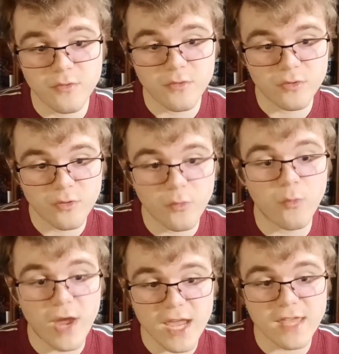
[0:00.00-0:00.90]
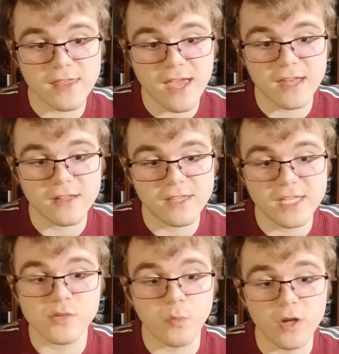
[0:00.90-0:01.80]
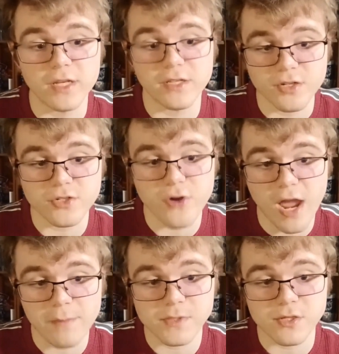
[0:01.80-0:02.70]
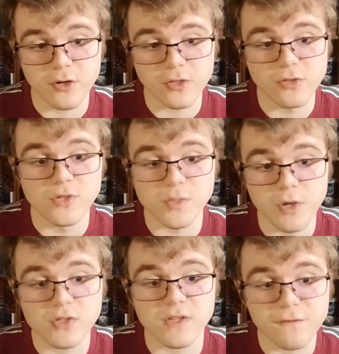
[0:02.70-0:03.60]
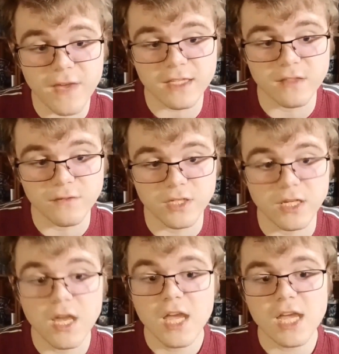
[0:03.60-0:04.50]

the way that these one-and-done traps are used most effectively